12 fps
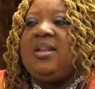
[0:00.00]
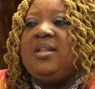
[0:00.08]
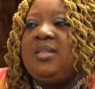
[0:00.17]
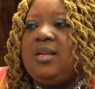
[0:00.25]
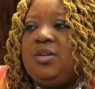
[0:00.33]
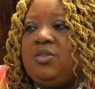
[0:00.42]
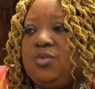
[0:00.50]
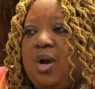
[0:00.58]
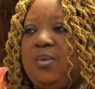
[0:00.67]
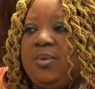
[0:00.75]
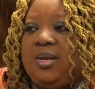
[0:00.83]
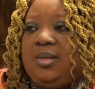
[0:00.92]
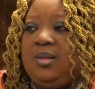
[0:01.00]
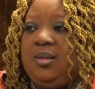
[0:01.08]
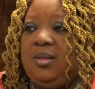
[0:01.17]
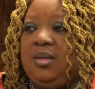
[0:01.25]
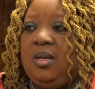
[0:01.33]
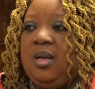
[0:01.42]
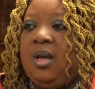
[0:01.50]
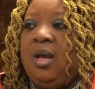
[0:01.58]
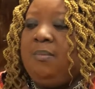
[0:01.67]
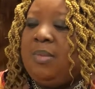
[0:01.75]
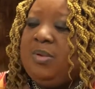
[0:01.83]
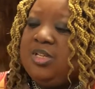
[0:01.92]
anything to draw with.
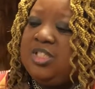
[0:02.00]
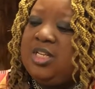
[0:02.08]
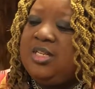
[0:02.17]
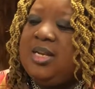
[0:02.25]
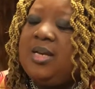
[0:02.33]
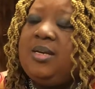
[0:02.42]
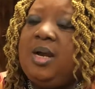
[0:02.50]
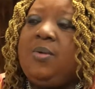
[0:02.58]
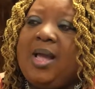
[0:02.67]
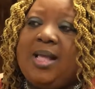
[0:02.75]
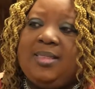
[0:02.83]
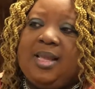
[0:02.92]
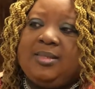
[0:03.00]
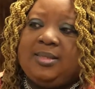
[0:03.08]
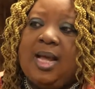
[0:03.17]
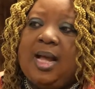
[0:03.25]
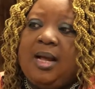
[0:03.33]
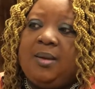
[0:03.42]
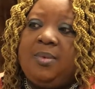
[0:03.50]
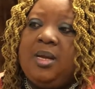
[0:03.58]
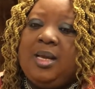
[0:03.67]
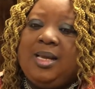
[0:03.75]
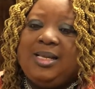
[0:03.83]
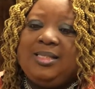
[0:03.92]
But what she didn't know at that time
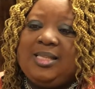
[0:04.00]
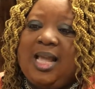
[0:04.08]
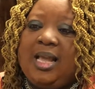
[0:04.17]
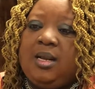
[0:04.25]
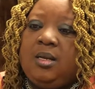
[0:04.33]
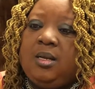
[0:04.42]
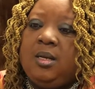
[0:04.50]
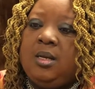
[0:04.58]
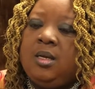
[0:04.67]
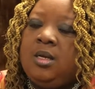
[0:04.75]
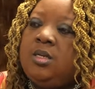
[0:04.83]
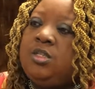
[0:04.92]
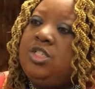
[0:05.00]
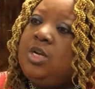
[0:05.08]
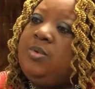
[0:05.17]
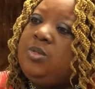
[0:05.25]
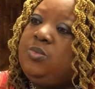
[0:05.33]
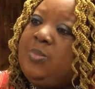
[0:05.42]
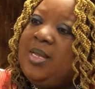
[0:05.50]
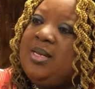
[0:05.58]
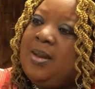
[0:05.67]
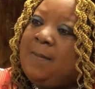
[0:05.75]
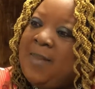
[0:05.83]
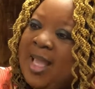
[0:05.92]
is that she was
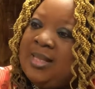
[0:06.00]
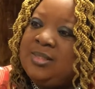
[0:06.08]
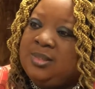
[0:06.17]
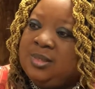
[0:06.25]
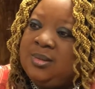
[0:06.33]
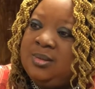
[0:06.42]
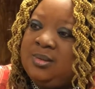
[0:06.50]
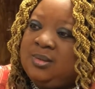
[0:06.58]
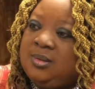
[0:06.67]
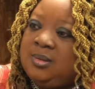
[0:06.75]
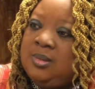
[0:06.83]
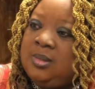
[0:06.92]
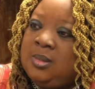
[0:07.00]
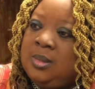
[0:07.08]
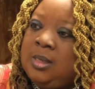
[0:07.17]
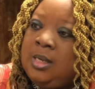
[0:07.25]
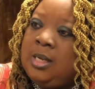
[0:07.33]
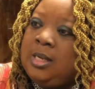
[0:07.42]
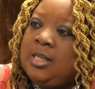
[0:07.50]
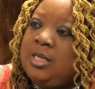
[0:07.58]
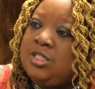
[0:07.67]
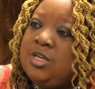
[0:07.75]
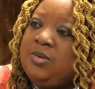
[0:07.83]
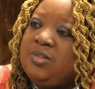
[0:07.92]
meeting the master. And then
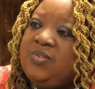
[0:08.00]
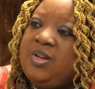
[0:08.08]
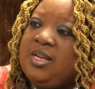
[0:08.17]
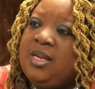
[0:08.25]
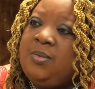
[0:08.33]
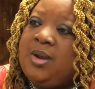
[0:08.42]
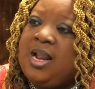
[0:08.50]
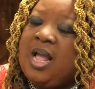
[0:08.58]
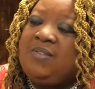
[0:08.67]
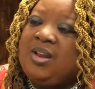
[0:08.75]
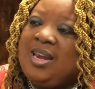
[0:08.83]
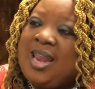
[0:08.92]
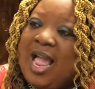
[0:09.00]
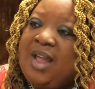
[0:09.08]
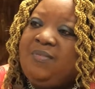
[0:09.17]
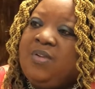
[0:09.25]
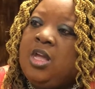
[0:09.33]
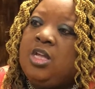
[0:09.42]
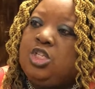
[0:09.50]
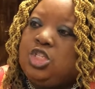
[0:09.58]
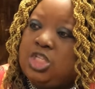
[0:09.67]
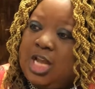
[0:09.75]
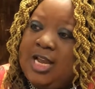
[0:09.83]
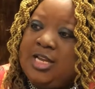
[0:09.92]
she was finna get ready to have a
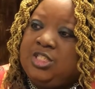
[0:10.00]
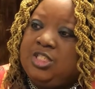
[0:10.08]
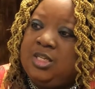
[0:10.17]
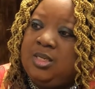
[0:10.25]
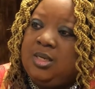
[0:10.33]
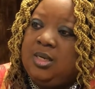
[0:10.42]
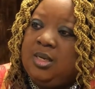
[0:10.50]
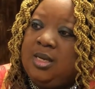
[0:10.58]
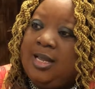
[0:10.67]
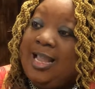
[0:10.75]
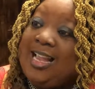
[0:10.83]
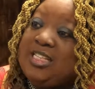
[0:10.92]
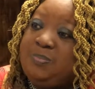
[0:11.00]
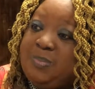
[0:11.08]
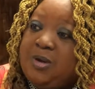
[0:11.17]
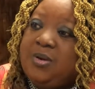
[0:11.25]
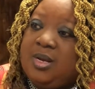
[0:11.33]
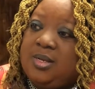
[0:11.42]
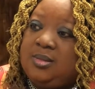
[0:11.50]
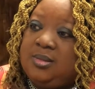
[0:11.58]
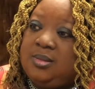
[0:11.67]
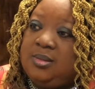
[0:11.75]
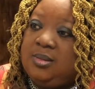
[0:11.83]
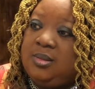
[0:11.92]
life-changing experience.